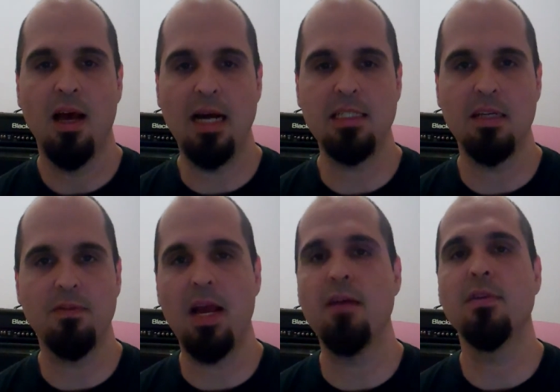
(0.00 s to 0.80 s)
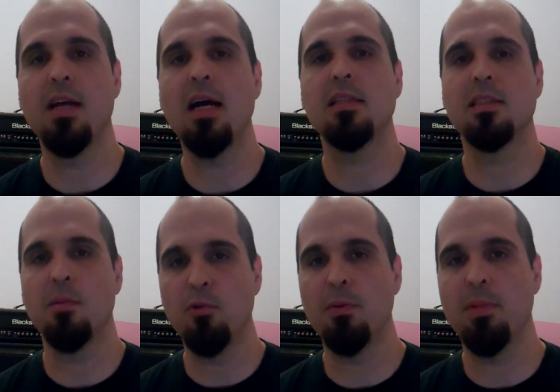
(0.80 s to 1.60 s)
I said if I ever got
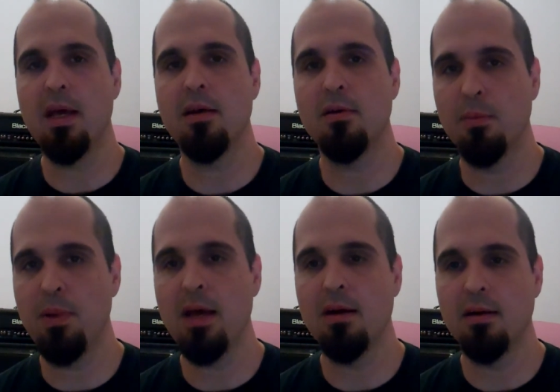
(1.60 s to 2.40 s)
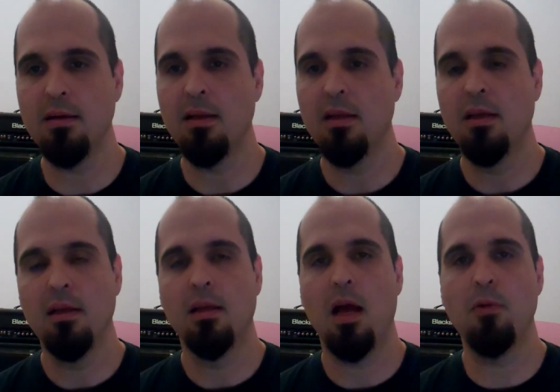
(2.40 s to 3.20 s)
somewhat better,
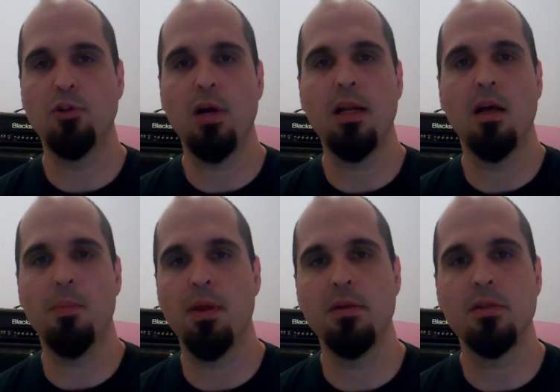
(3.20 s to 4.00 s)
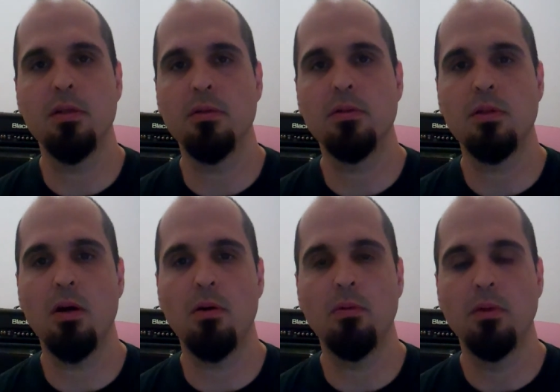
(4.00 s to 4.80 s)
I would try to help others too.
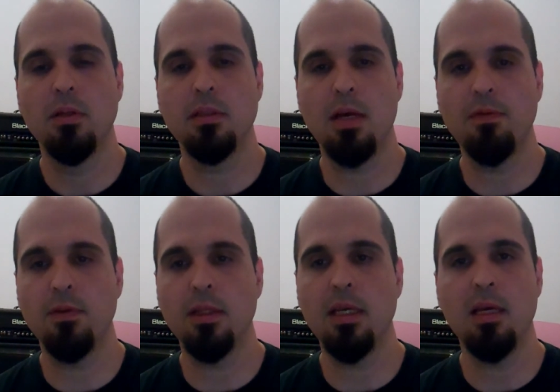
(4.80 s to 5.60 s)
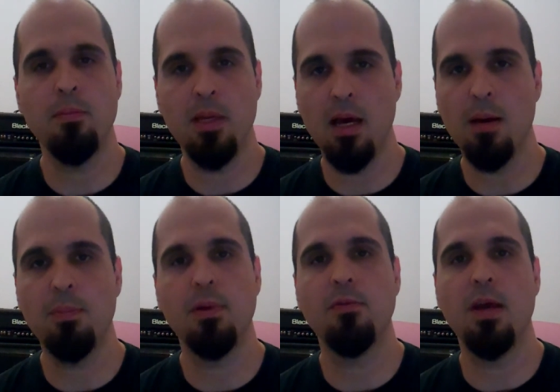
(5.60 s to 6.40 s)
So definitely hit me
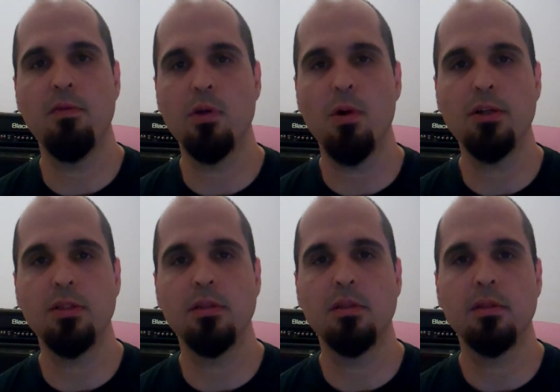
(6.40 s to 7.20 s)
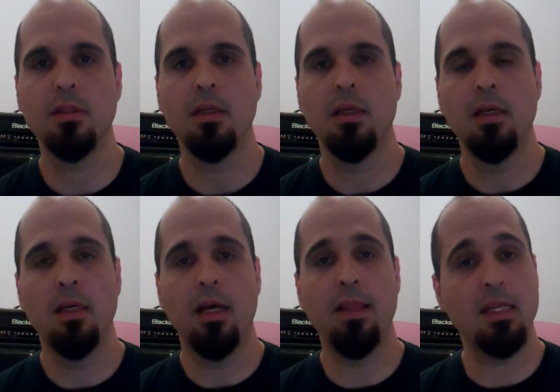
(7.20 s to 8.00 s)
up if you have any questions.
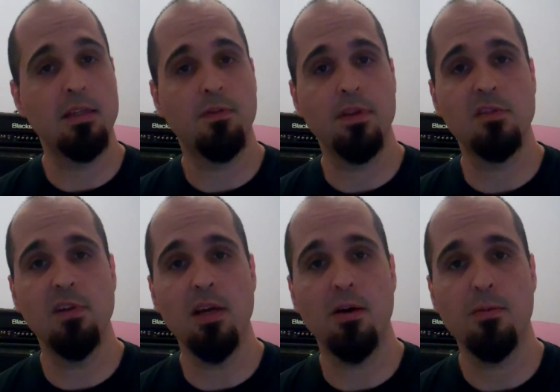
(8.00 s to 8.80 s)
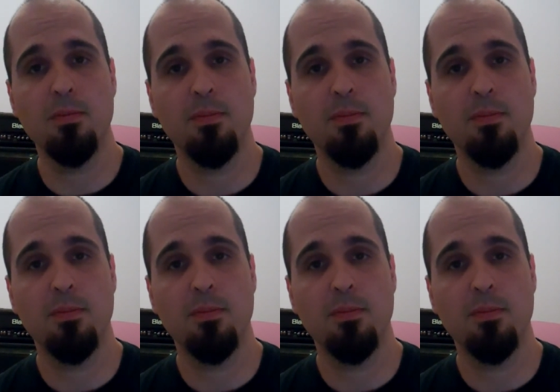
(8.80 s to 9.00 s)
And that's it for this video.